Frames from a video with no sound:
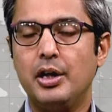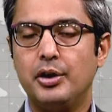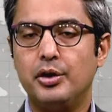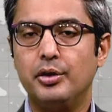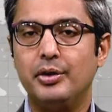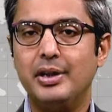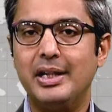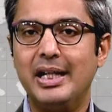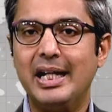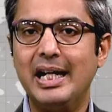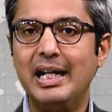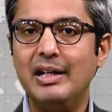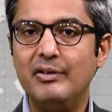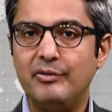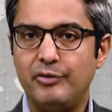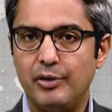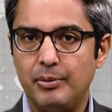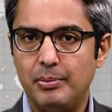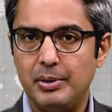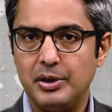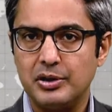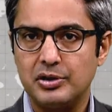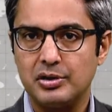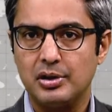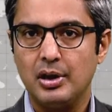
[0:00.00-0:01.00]
to the
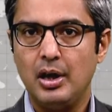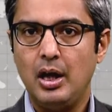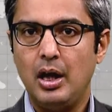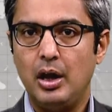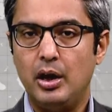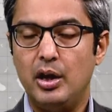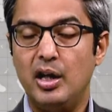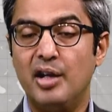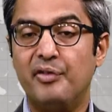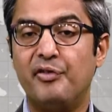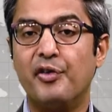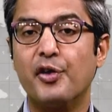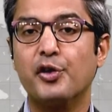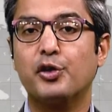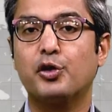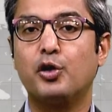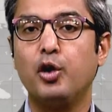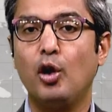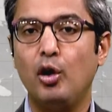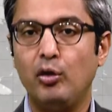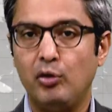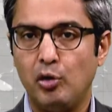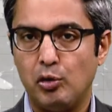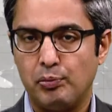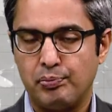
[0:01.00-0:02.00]
infamous
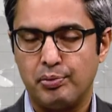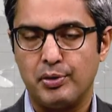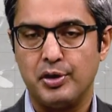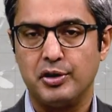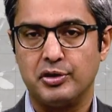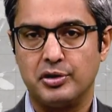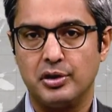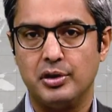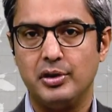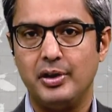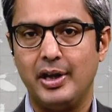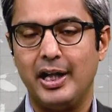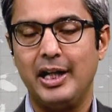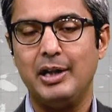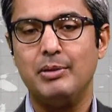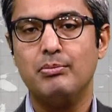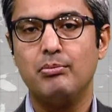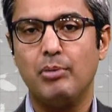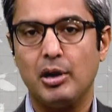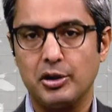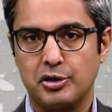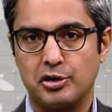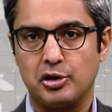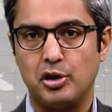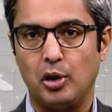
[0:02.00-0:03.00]
Lefortovo prison in
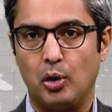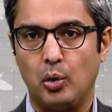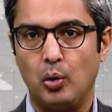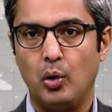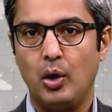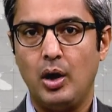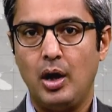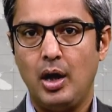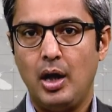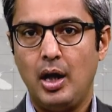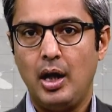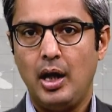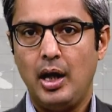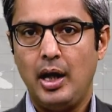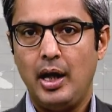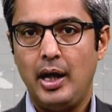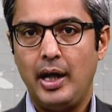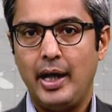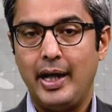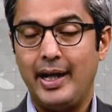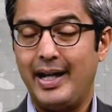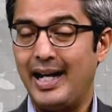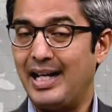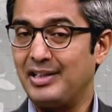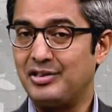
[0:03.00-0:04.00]
Moscow.
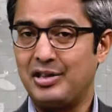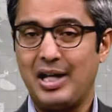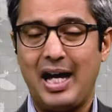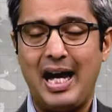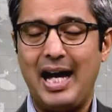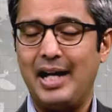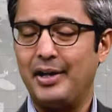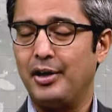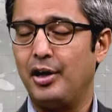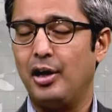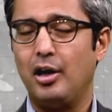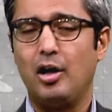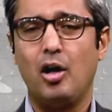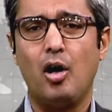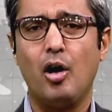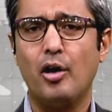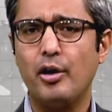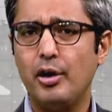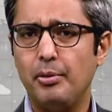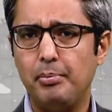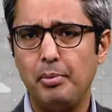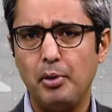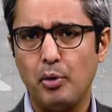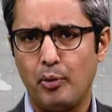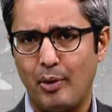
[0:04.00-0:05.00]
It has had a
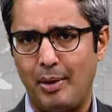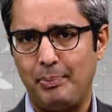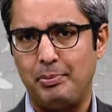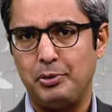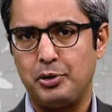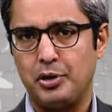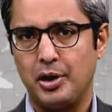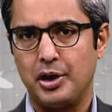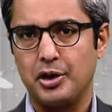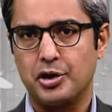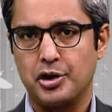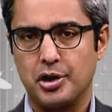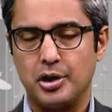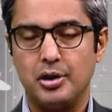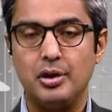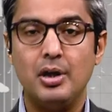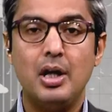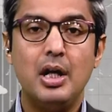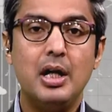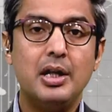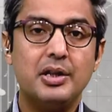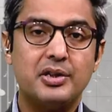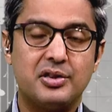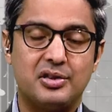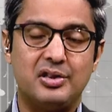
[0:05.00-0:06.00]
horrible reputation
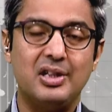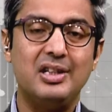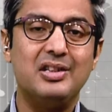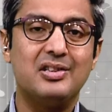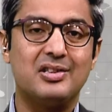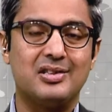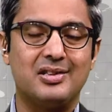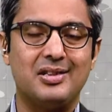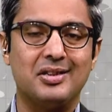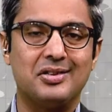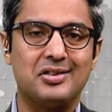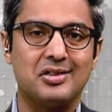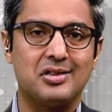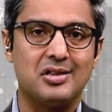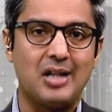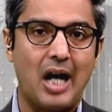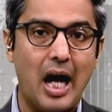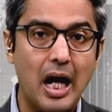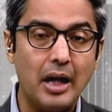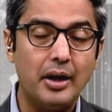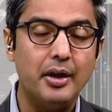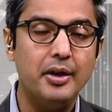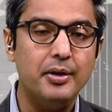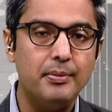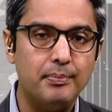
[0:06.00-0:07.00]
since the
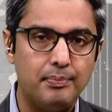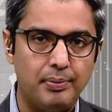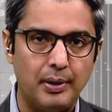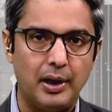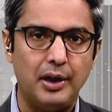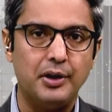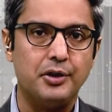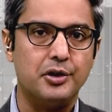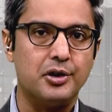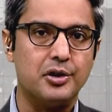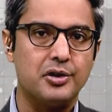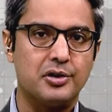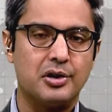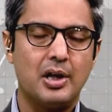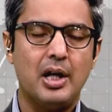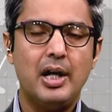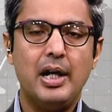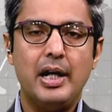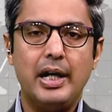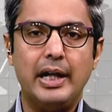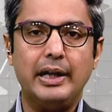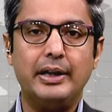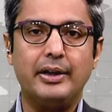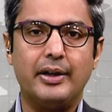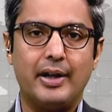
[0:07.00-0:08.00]
Stalin purges
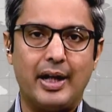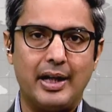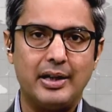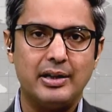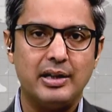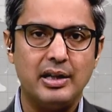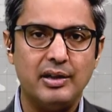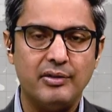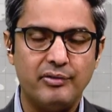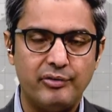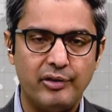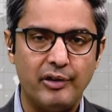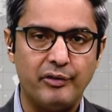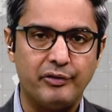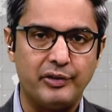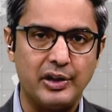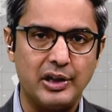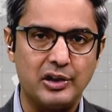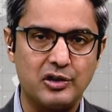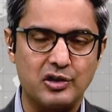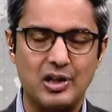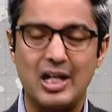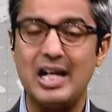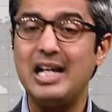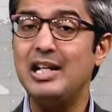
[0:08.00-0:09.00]
in the
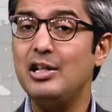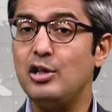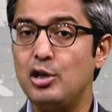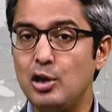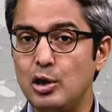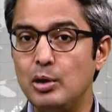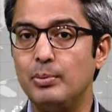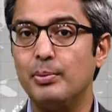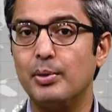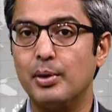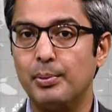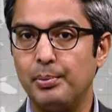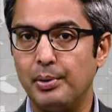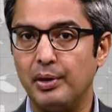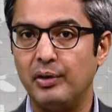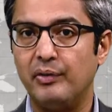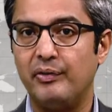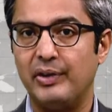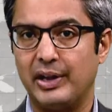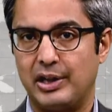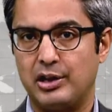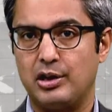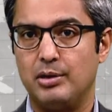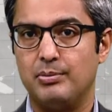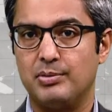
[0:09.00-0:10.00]
1950s. Innumerable
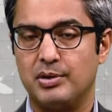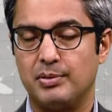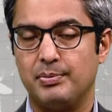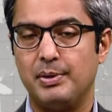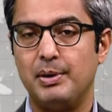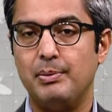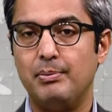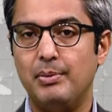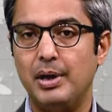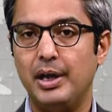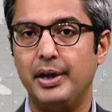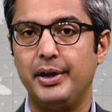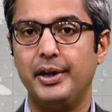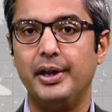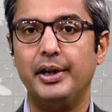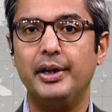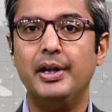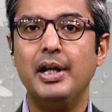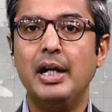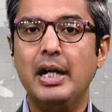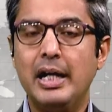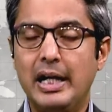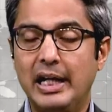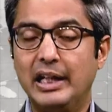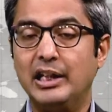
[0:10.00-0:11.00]
victims have been murdered
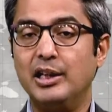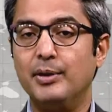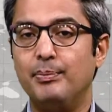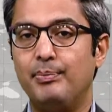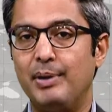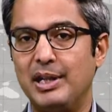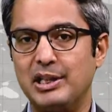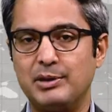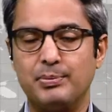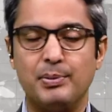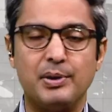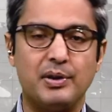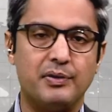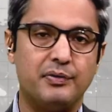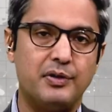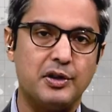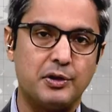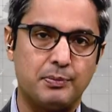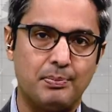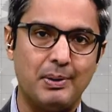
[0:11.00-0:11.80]
in the basement of this